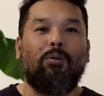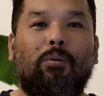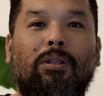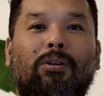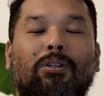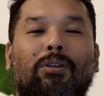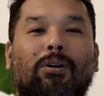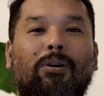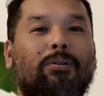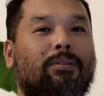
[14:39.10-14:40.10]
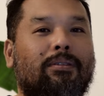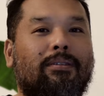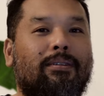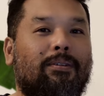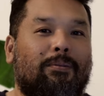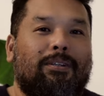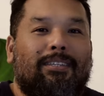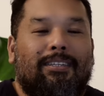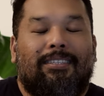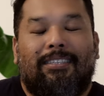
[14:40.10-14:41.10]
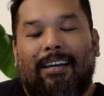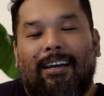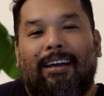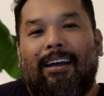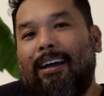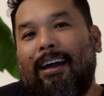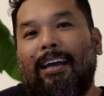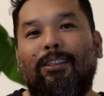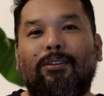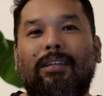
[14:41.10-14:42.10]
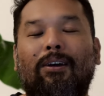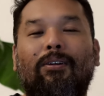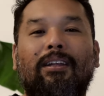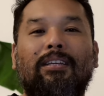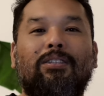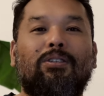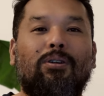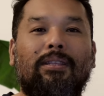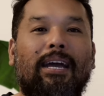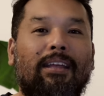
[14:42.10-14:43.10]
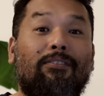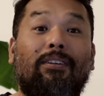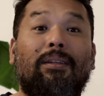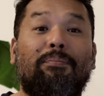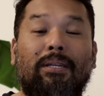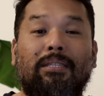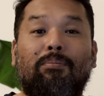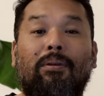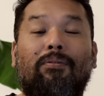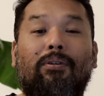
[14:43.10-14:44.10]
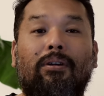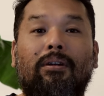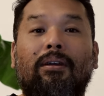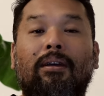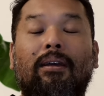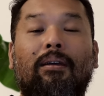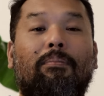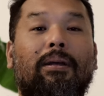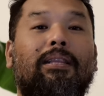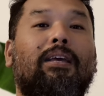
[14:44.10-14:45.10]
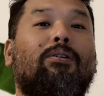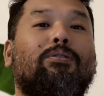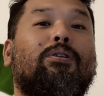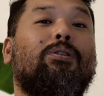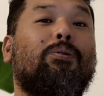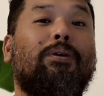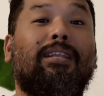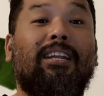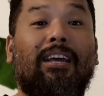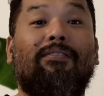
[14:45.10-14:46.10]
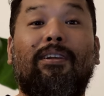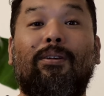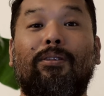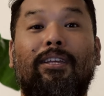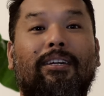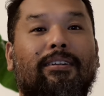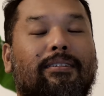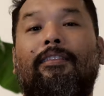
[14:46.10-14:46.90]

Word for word: do it on your own, which is, I thought I only saw that in Philippines before, but they also do it in Kefalonia.